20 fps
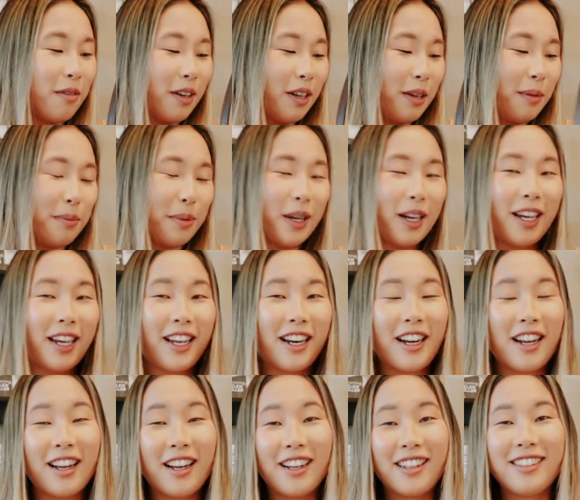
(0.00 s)
one, but
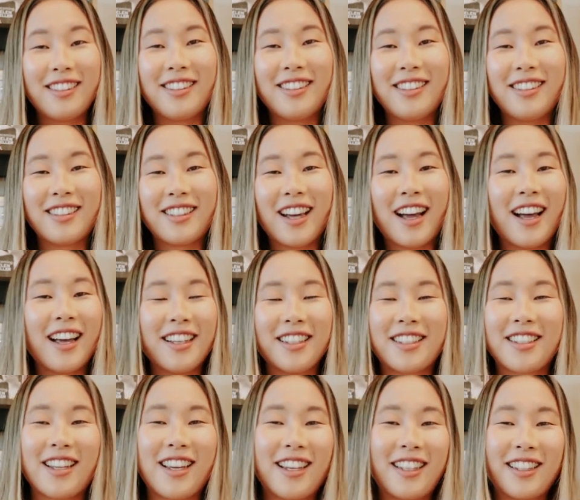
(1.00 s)

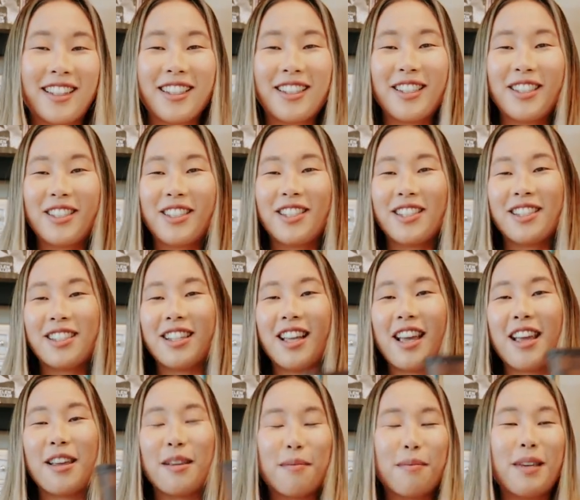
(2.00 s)
guys, like, this is just
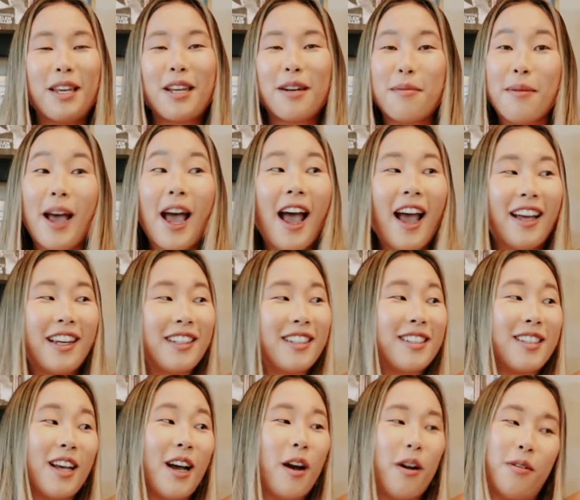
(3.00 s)
like me in a bag,
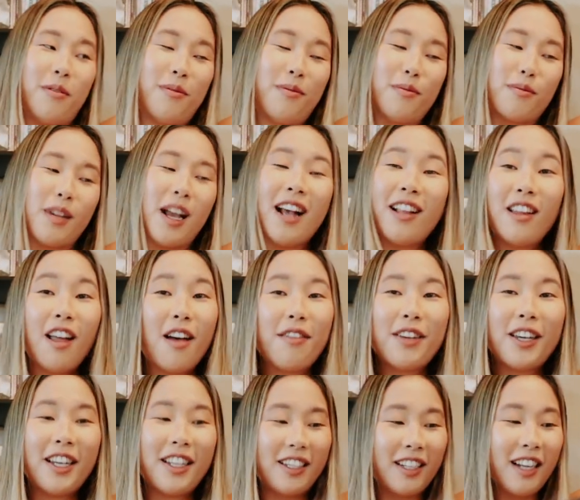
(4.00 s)
so I love
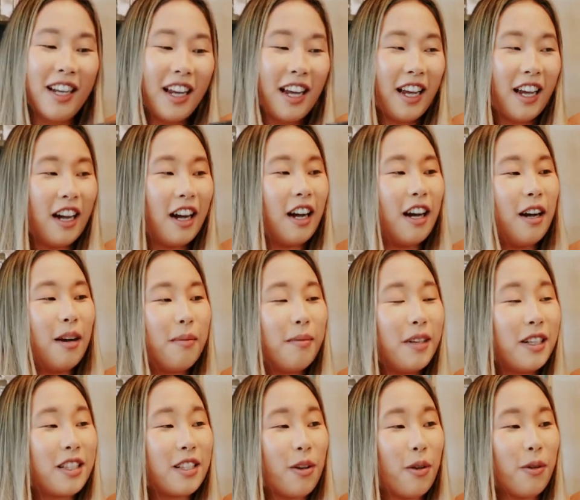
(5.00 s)
it.
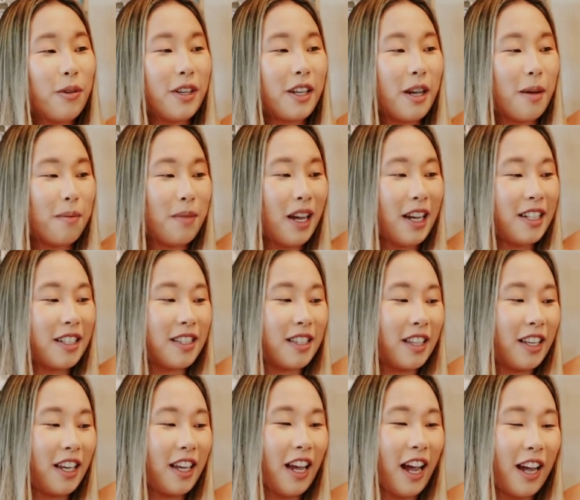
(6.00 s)
It's holding up
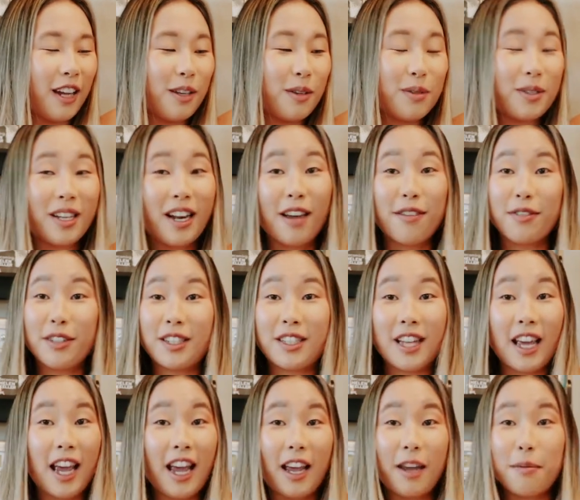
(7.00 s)
nicely. I use it every
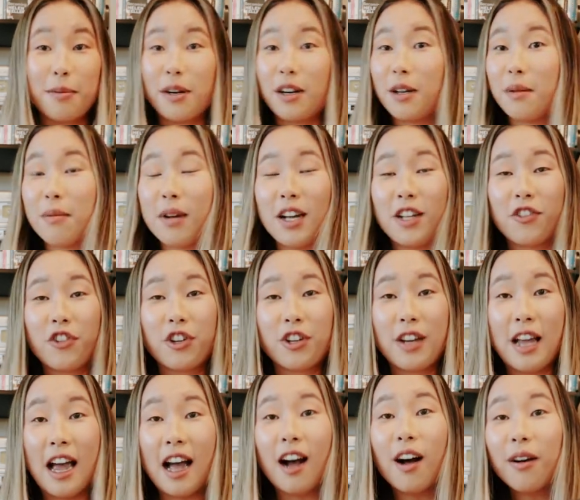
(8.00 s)
day pretty much
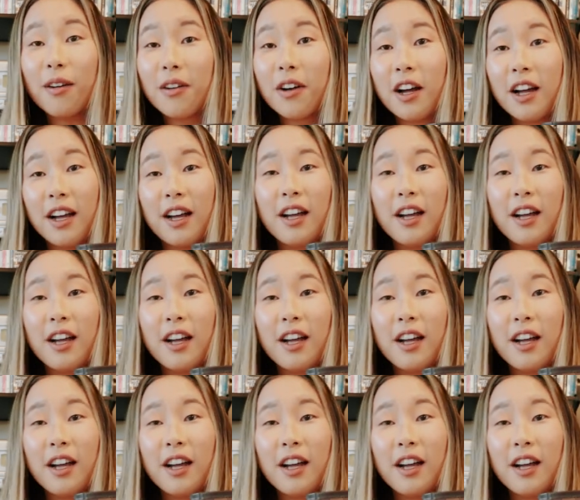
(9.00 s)
now.